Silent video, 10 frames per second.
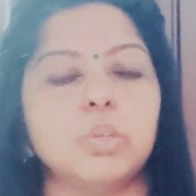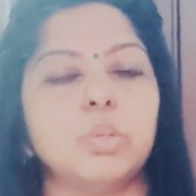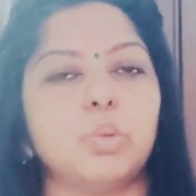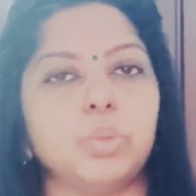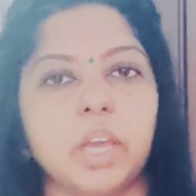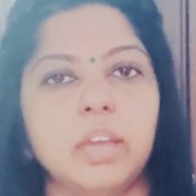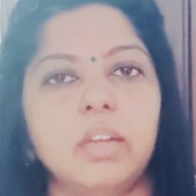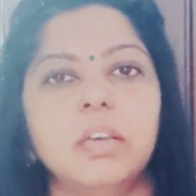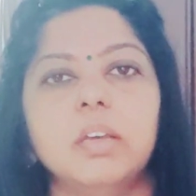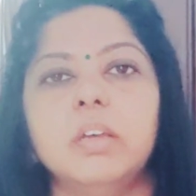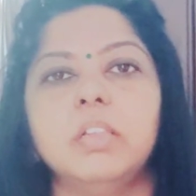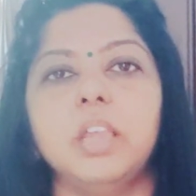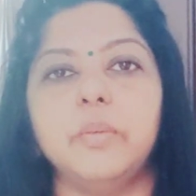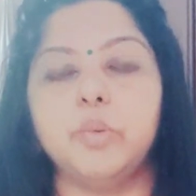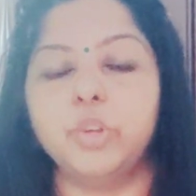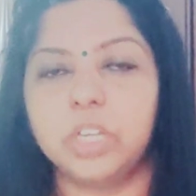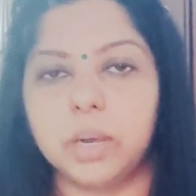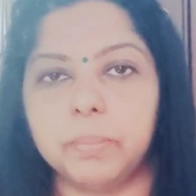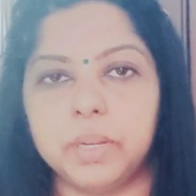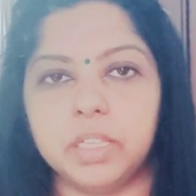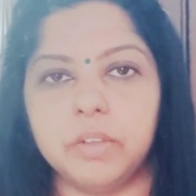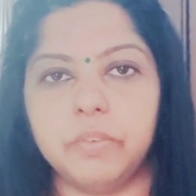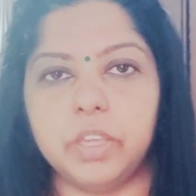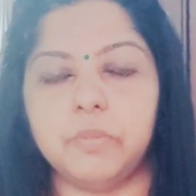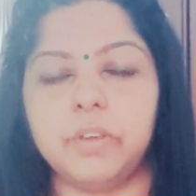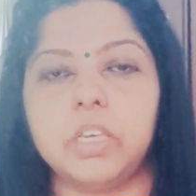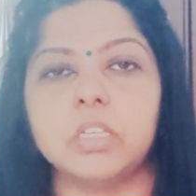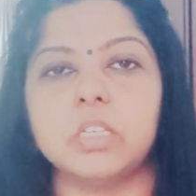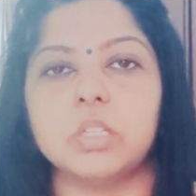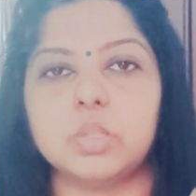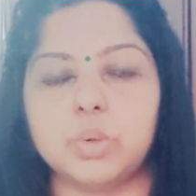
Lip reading: So through that they won't complete the verification.